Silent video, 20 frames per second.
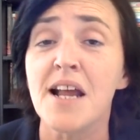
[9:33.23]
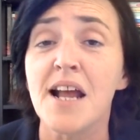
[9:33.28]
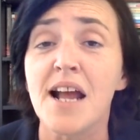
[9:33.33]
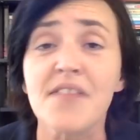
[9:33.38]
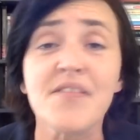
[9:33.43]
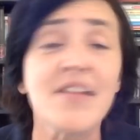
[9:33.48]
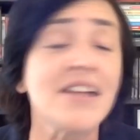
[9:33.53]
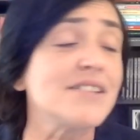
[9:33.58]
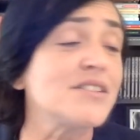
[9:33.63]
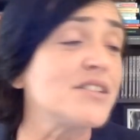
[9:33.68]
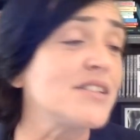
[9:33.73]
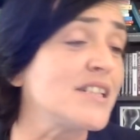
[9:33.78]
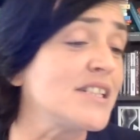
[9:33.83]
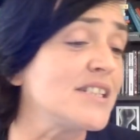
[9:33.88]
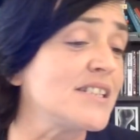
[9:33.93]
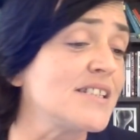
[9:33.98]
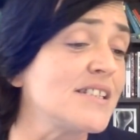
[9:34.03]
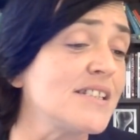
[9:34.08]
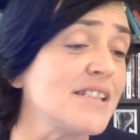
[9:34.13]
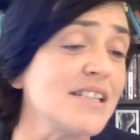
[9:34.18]
And that's
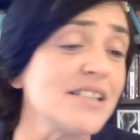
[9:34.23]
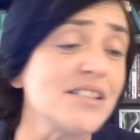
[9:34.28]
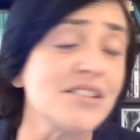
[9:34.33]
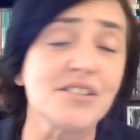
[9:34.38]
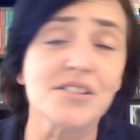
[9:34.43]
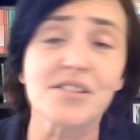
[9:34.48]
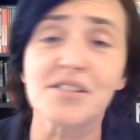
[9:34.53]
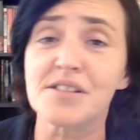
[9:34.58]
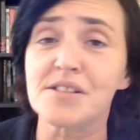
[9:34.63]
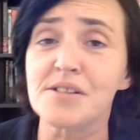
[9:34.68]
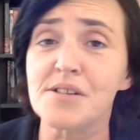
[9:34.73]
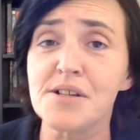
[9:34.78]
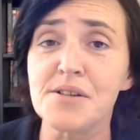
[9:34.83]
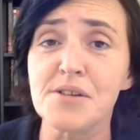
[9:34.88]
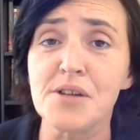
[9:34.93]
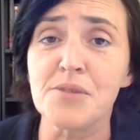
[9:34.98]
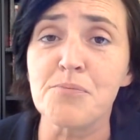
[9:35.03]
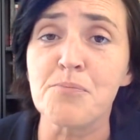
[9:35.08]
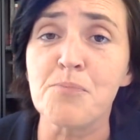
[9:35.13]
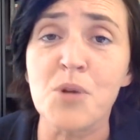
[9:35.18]
this
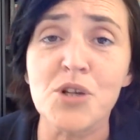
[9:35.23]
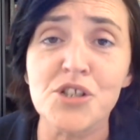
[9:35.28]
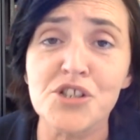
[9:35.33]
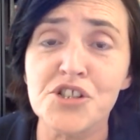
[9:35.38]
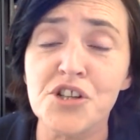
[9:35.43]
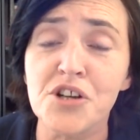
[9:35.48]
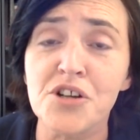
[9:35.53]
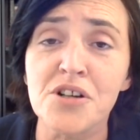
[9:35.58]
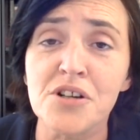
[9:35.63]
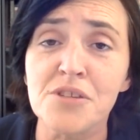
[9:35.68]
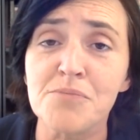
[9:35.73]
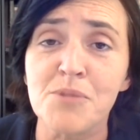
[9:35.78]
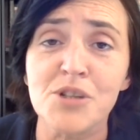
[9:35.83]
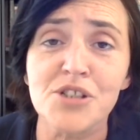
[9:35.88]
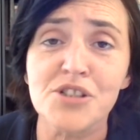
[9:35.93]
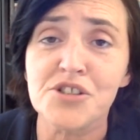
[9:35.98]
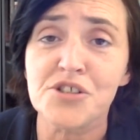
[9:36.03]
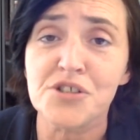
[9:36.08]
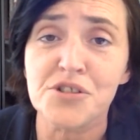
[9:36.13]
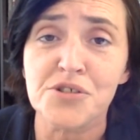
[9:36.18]
much
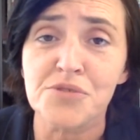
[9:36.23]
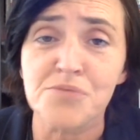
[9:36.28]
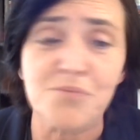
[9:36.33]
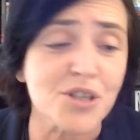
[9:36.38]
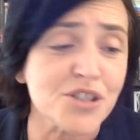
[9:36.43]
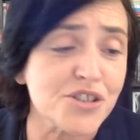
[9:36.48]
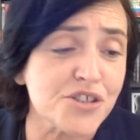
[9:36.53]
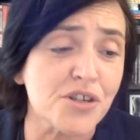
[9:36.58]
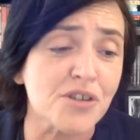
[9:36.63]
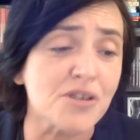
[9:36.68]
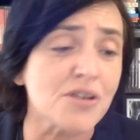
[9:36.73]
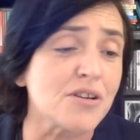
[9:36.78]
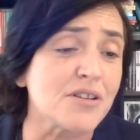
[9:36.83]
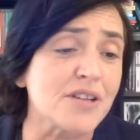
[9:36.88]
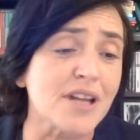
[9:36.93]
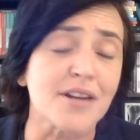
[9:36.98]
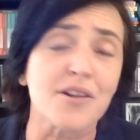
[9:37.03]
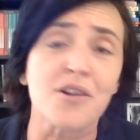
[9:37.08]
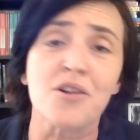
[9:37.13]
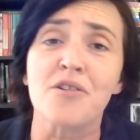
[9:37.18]
younger
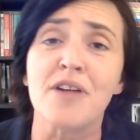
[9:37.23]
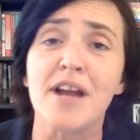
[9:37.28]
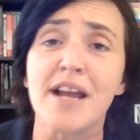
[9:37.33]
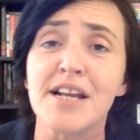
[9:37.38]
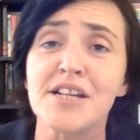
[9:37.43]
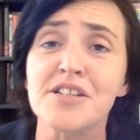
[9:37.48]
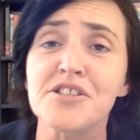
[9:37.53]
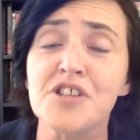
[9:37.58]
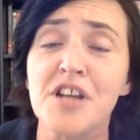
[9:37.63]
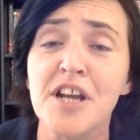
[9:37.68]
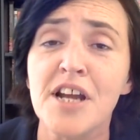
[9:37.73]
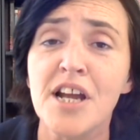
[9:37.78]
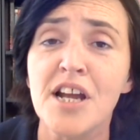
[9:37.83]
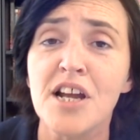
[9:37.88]
than her age,